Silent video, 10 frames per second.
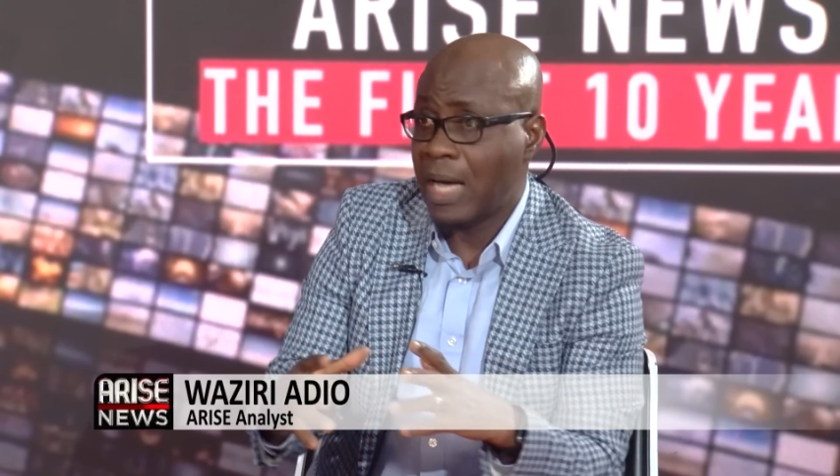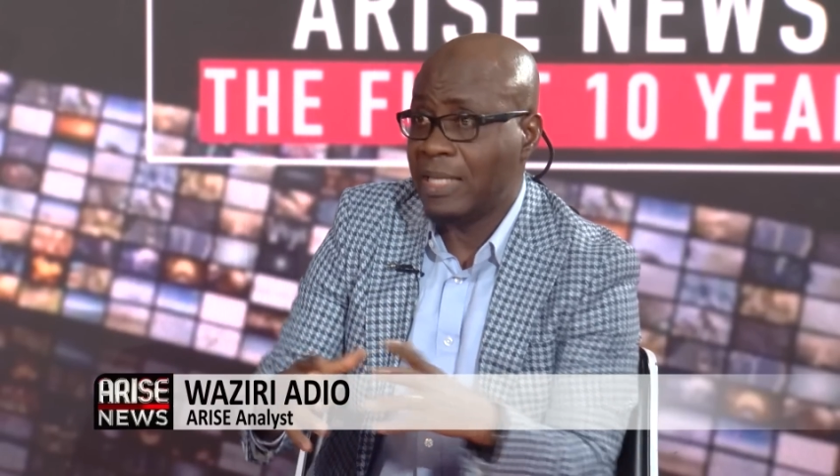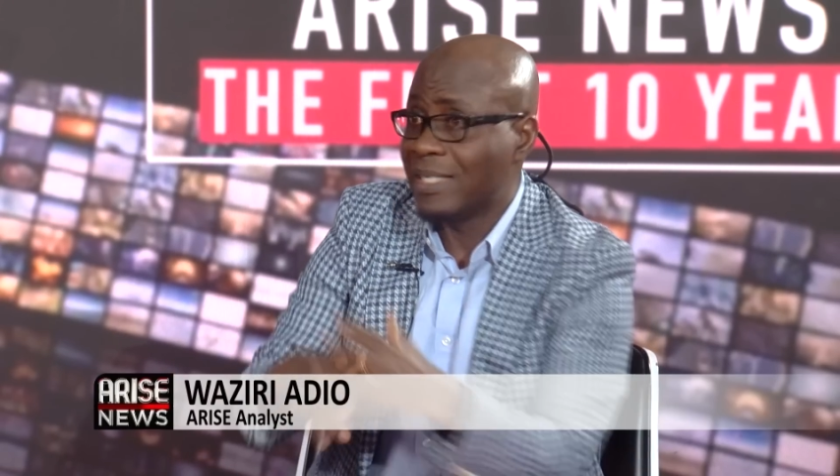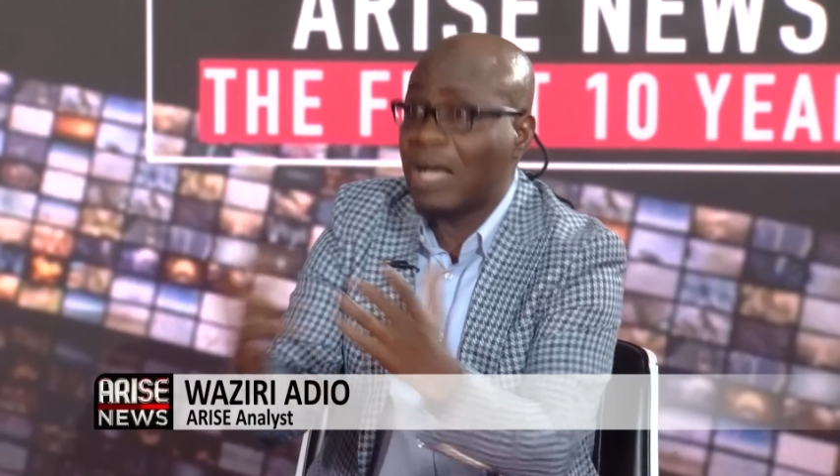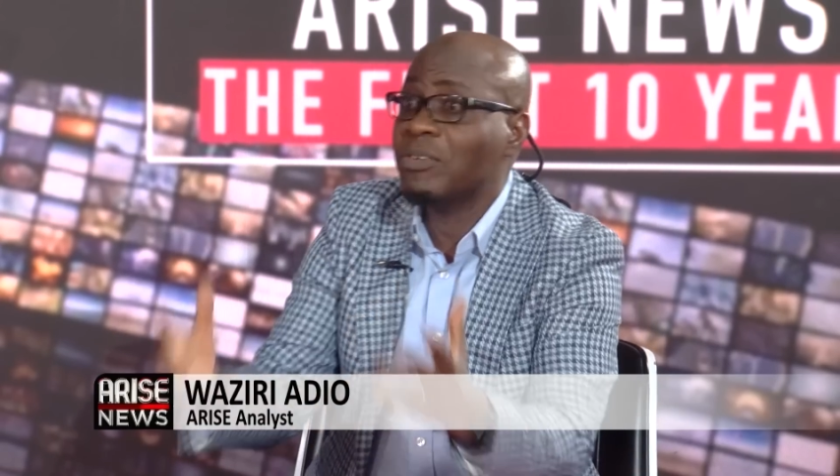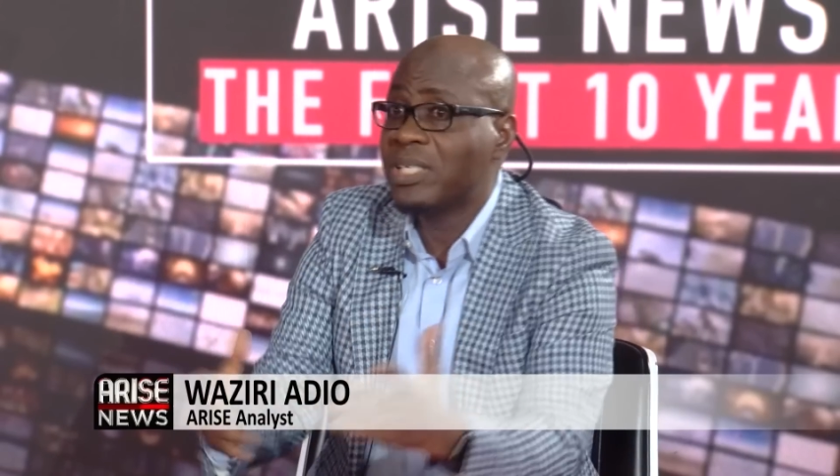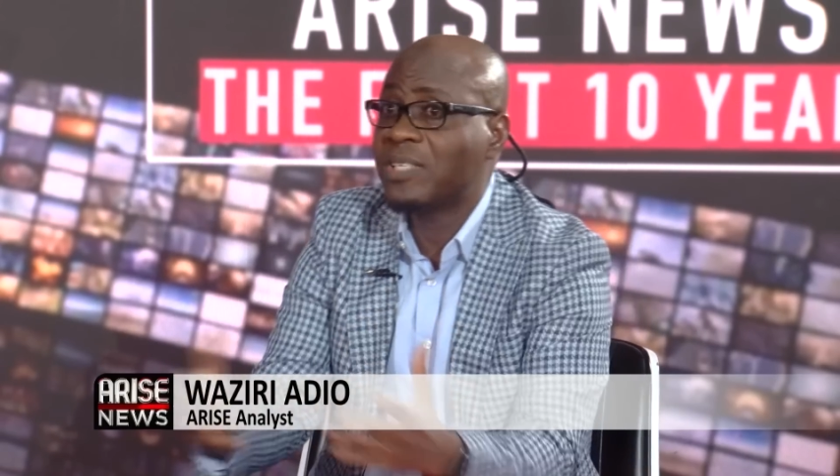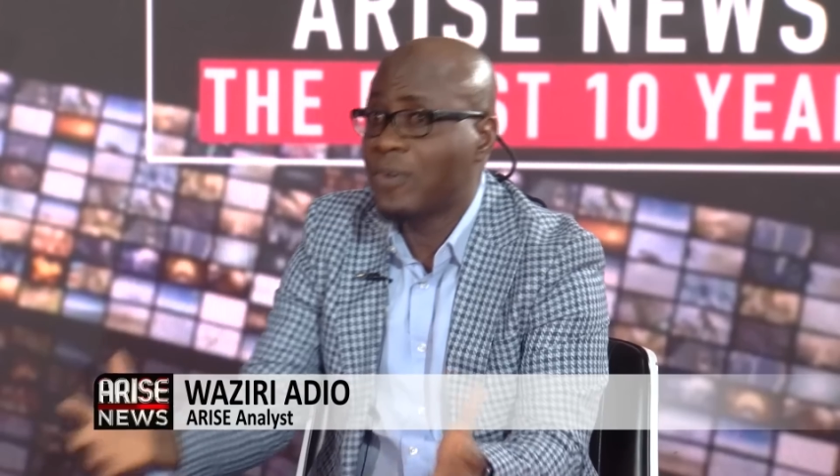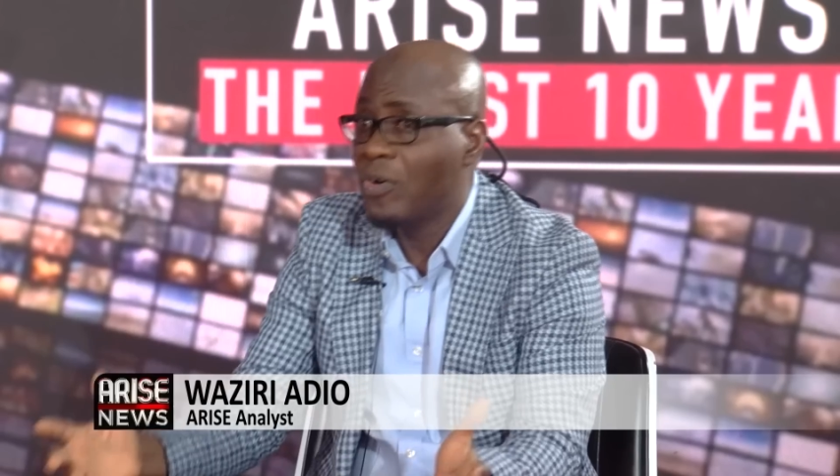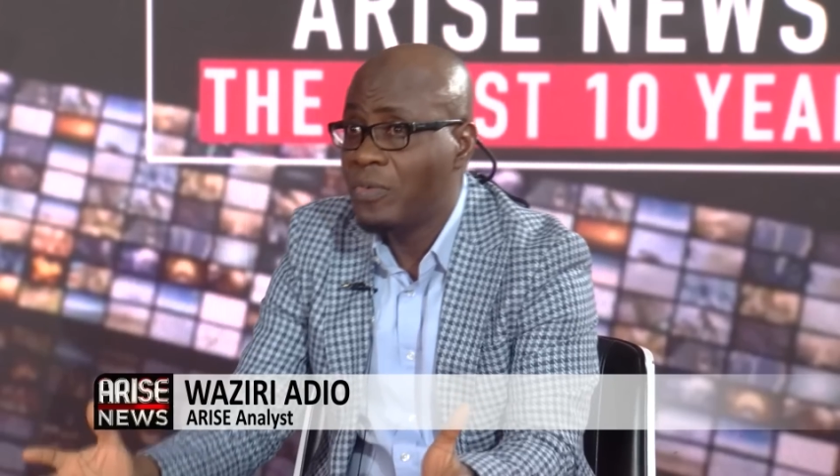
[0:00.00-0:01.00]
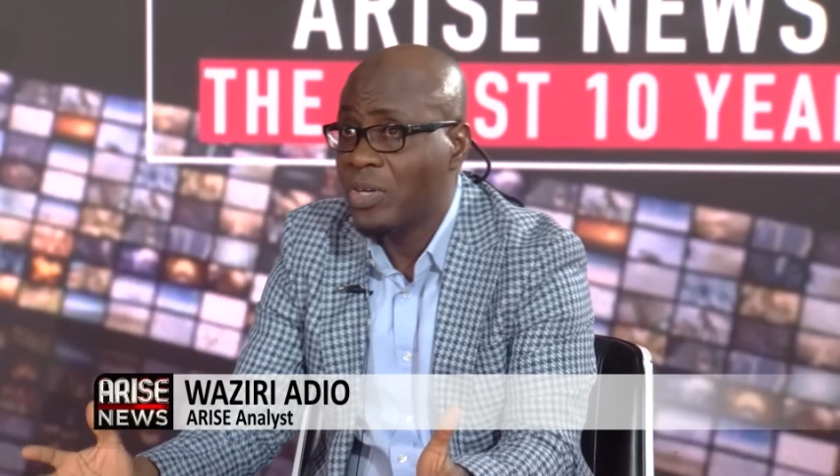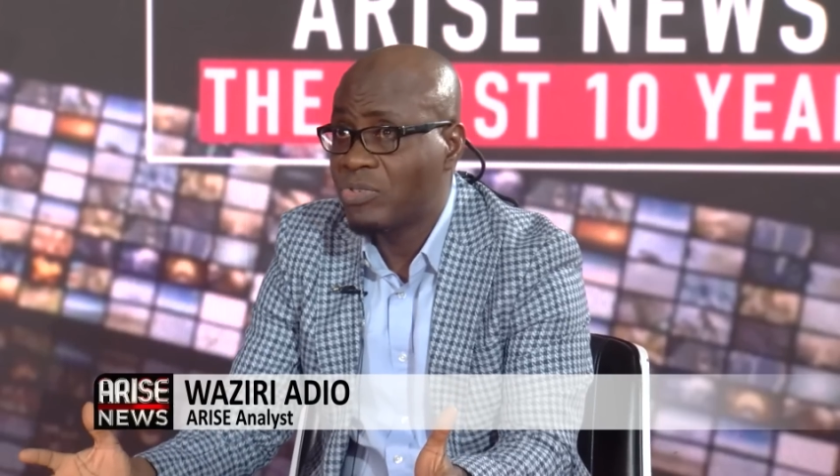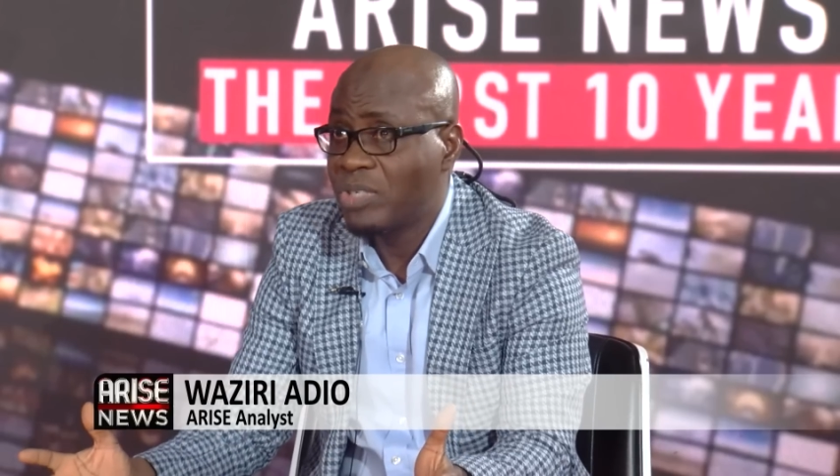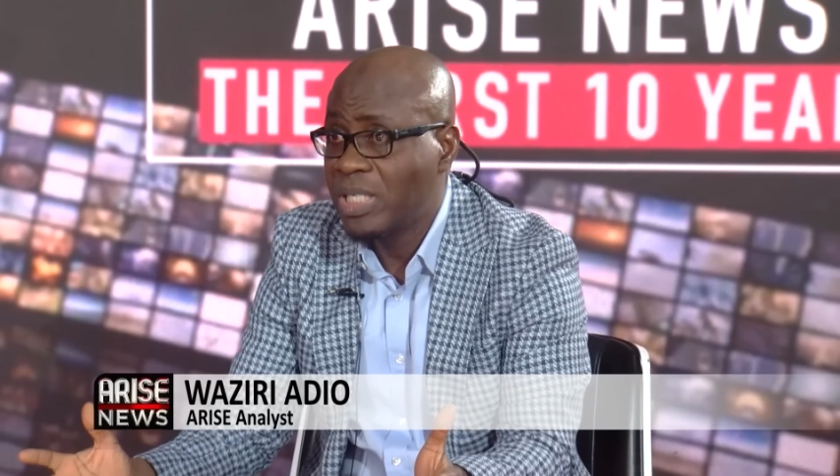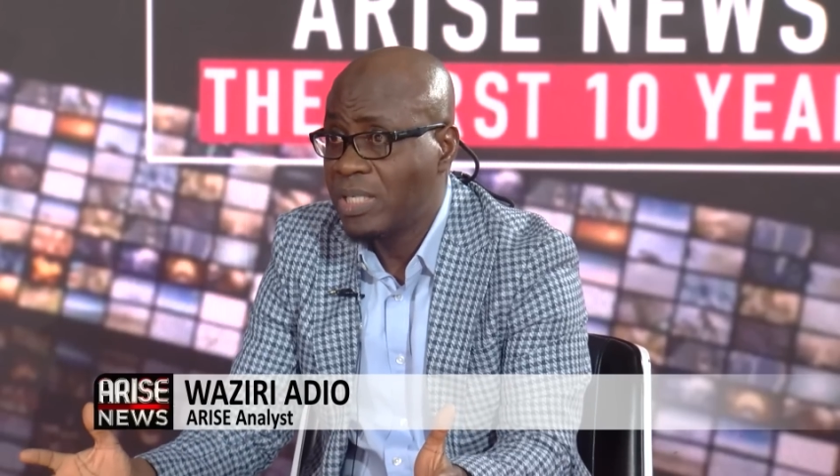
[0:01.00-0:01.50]
in the southeast for obvious
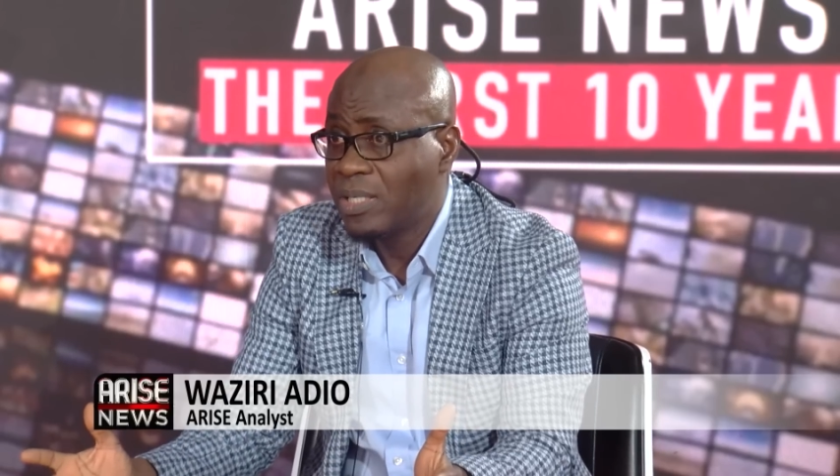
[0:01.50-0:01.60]
reasons.